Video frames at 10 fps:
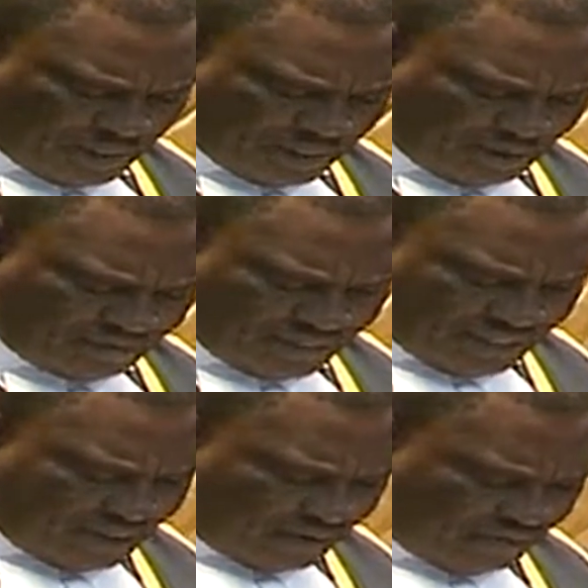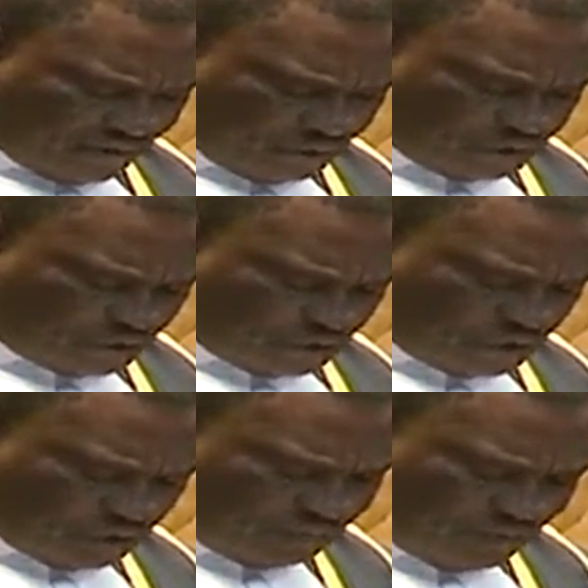Paragraph E of the
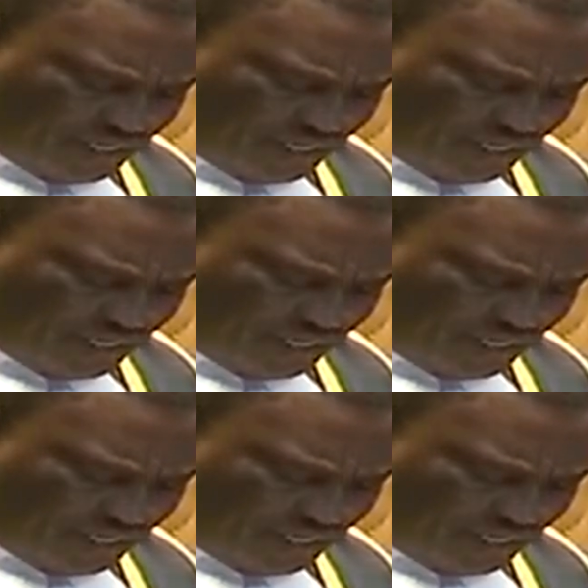Constitution,